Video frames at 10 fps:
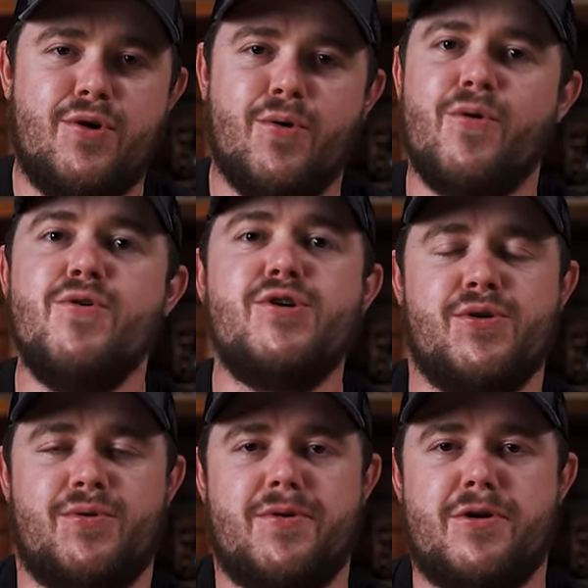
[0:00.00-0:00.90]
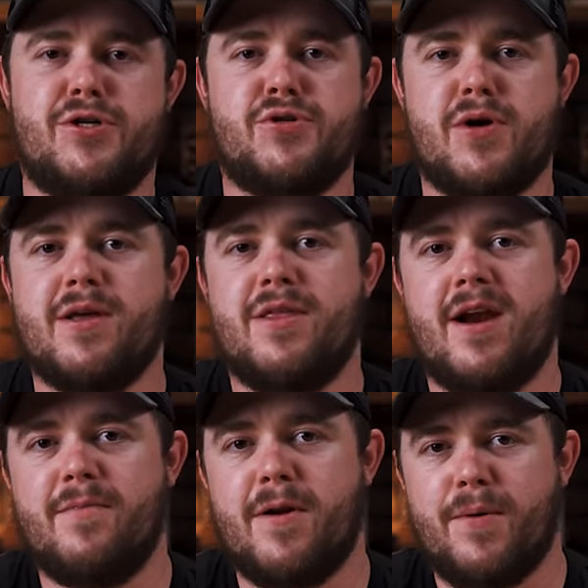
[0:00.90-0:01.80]
crucial on a truck that
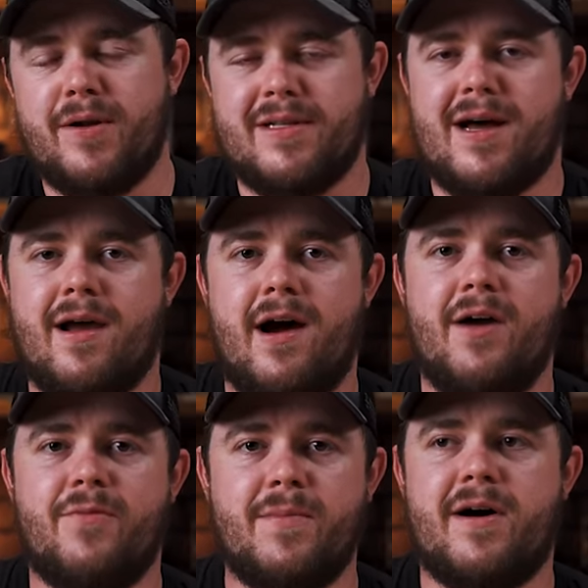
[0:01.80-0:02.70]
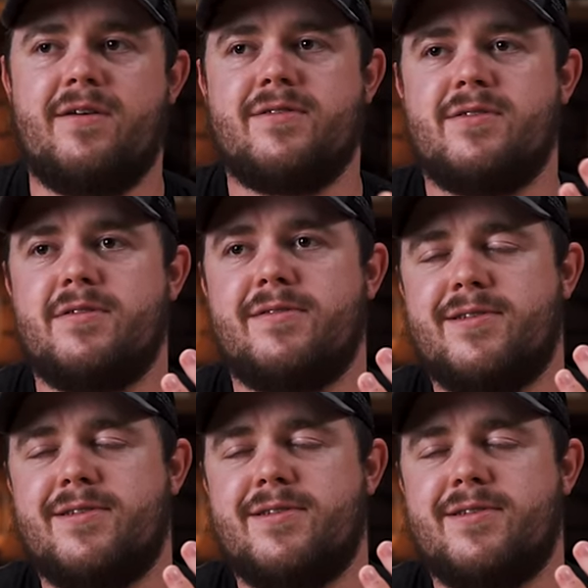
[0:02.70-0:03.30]
I'm going to put a of highway miles on.